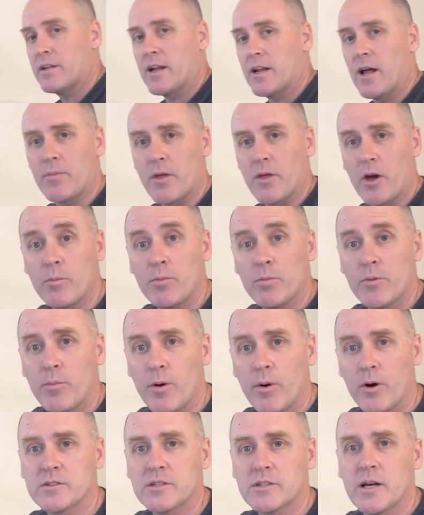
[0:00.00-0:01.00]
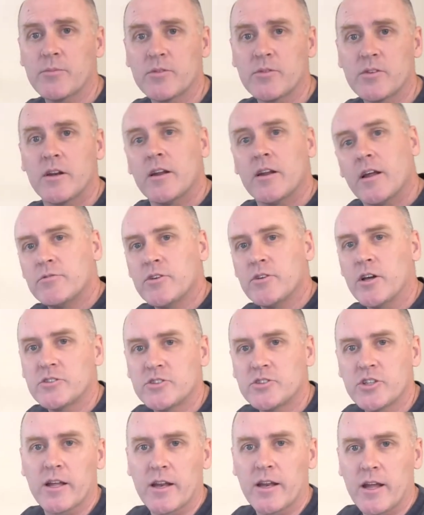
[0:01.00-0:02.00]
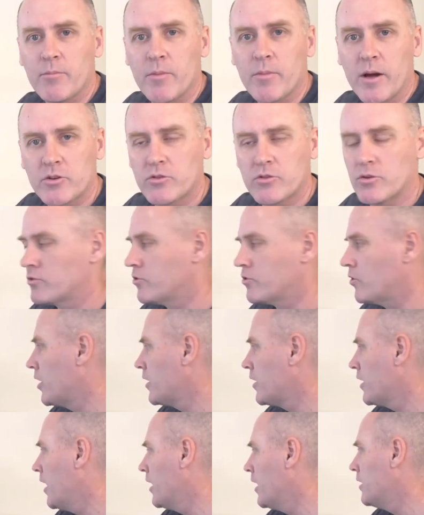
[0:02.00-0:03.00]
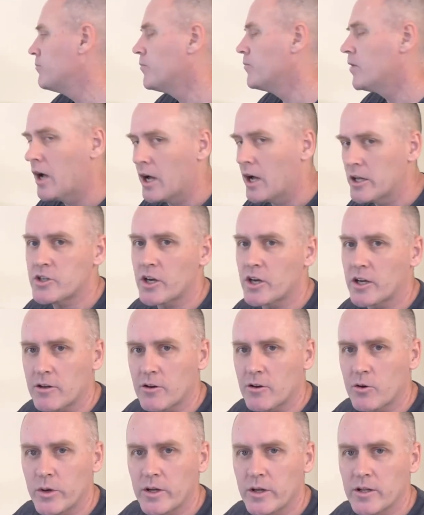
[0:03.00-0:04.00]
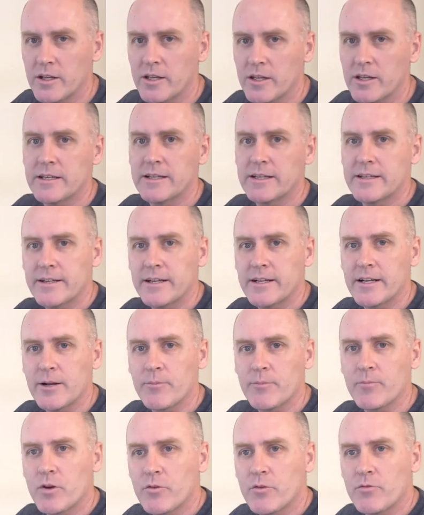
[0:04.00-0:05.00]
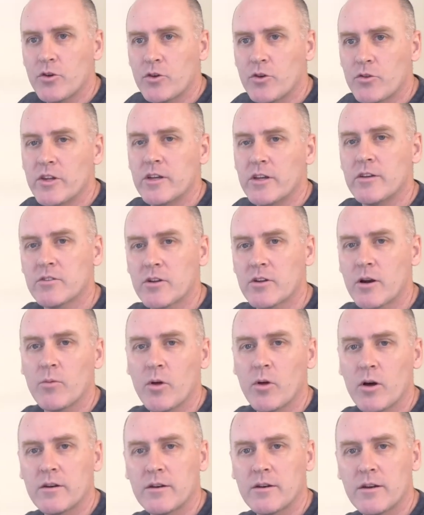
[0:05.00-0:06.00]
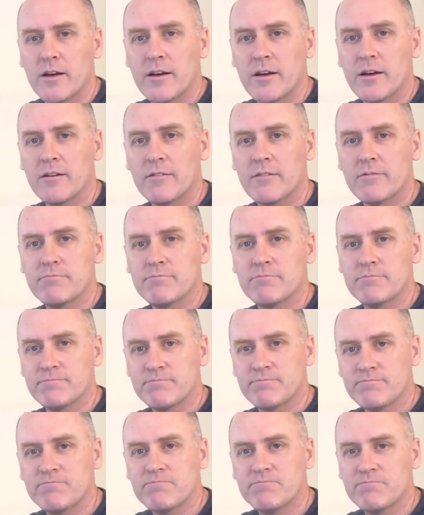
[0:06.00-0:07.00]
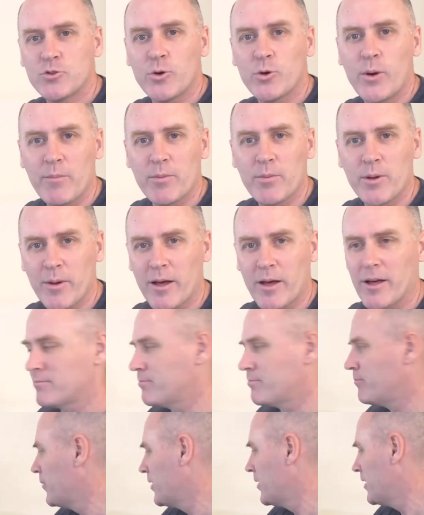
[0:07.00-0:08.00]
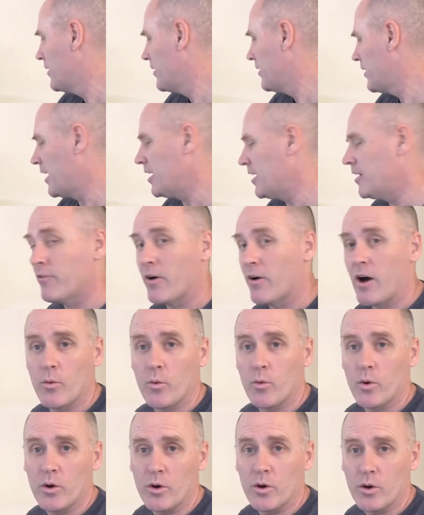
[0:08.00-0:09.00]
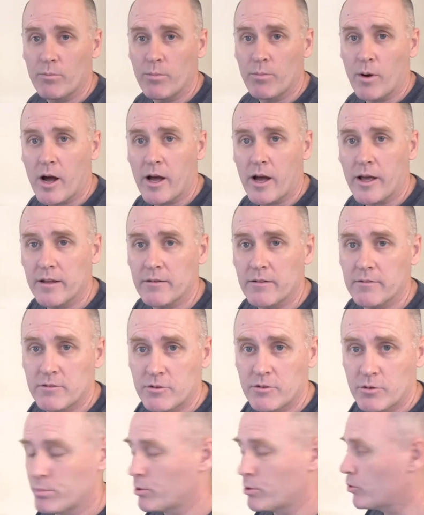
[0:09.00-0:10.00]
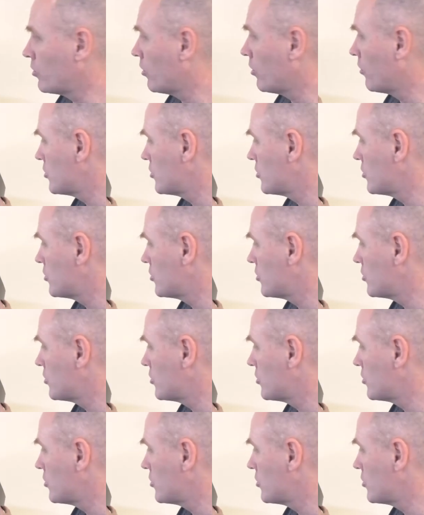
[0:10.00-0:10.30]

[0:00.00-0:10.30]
up, they opened the box up and said, you know, check it out, make sure it's all okay. I checked it quickly. There are a few things that I'm not too happy about. And if I were buying it to put it on the